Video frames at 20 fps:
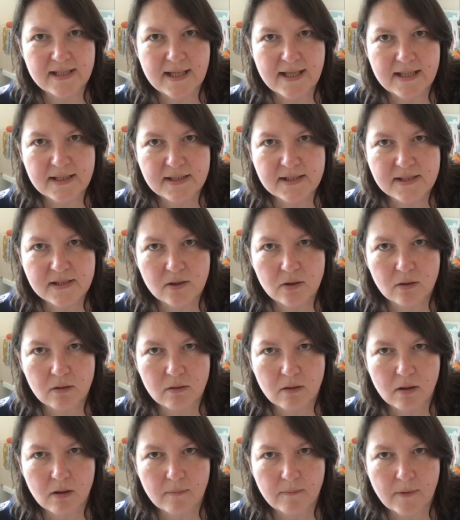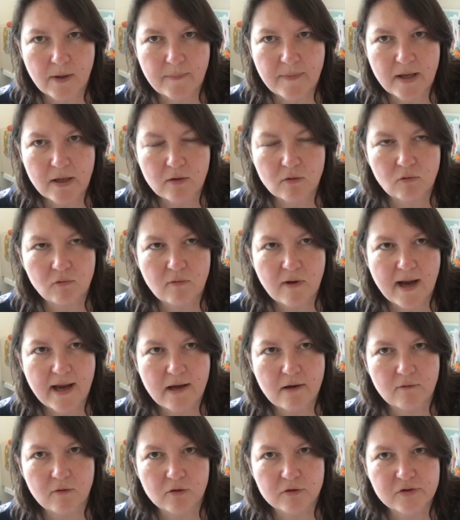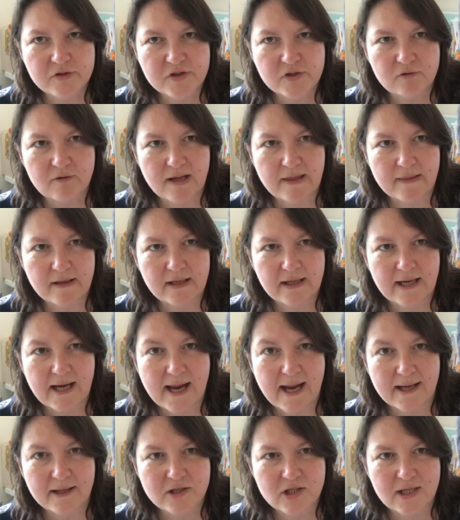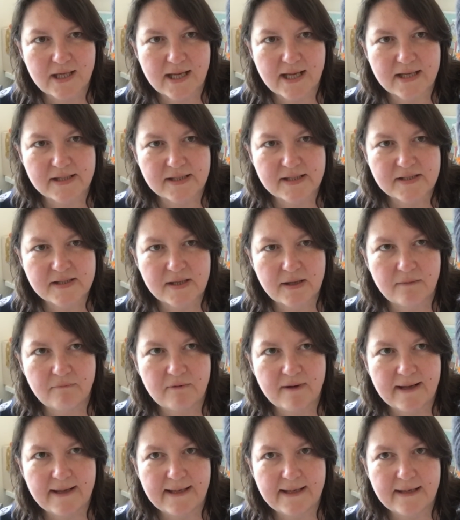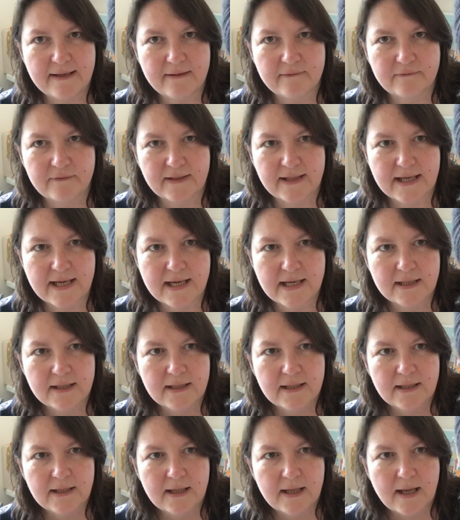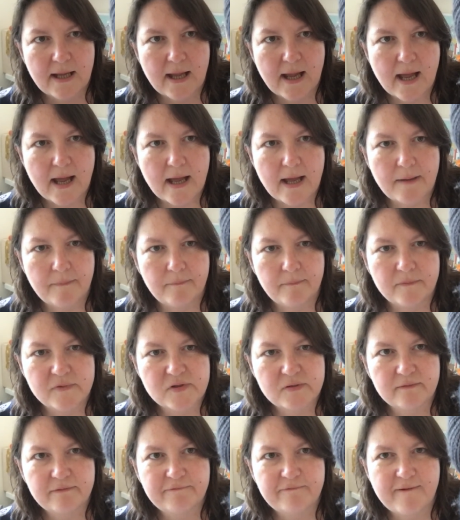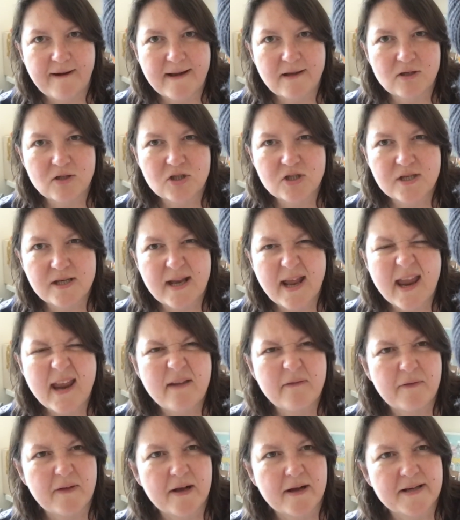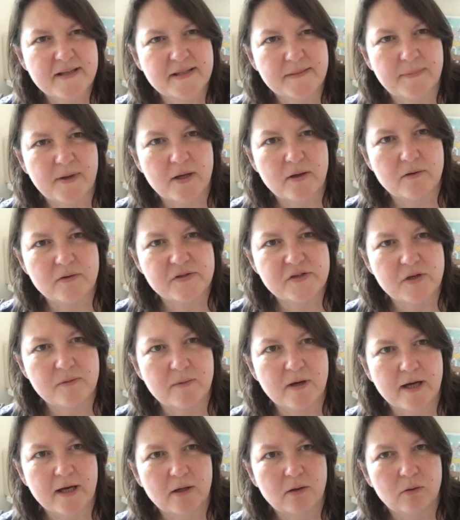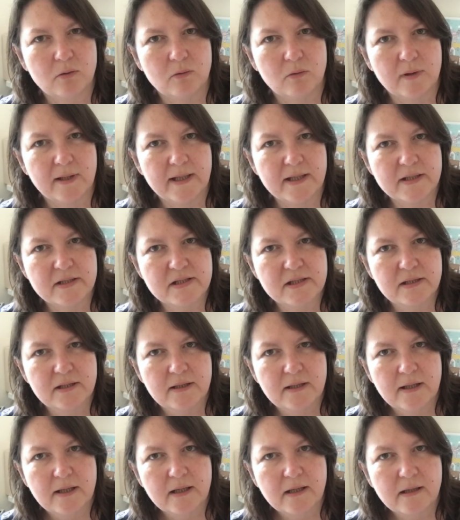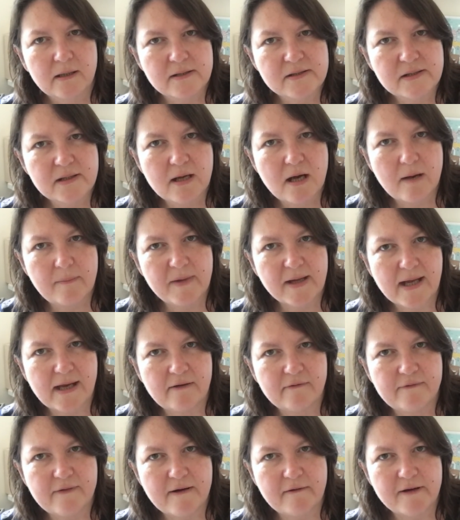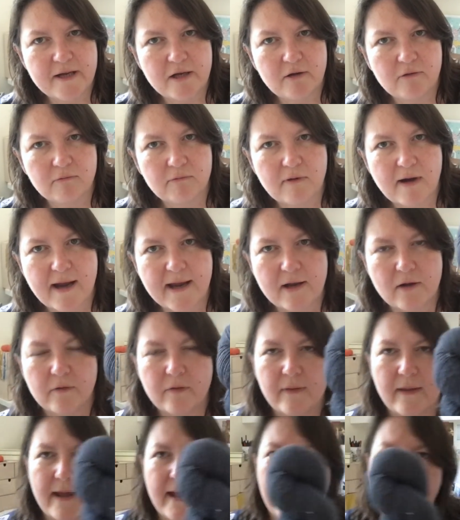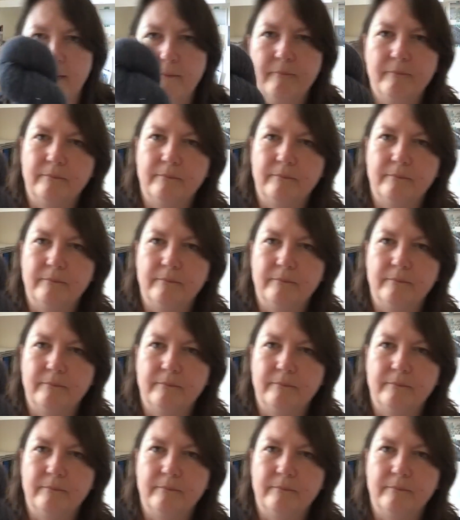It's a bit greyer on screen than it actually is. It's a really lovely sort of French navy, I suppose you might call it. It's coming out very grey on there.